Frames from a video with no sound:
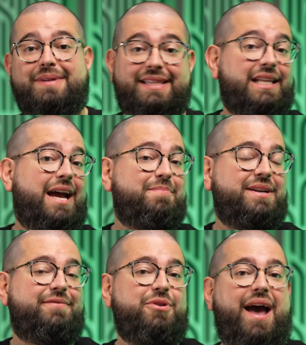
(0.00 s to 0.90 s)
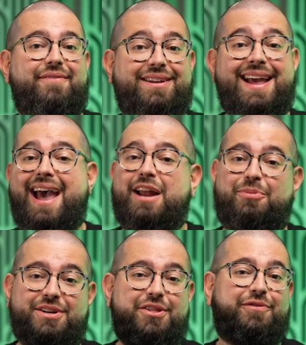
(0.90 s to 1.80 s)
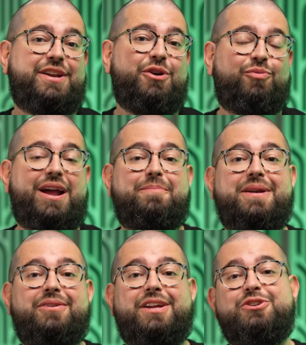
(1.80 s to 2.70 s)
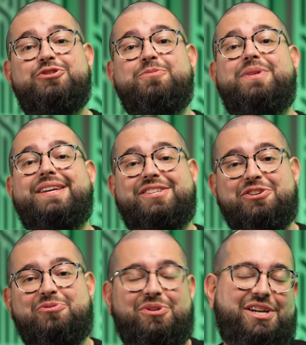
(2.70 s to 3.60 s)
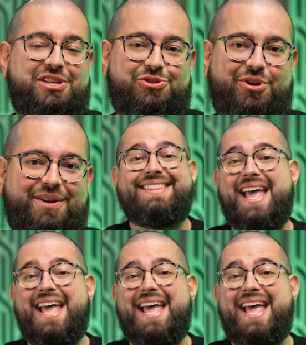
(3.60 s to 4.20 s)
Hit the like button if you haven't, and I'll put another video right up here that YouTube thinks you'll really enjoy.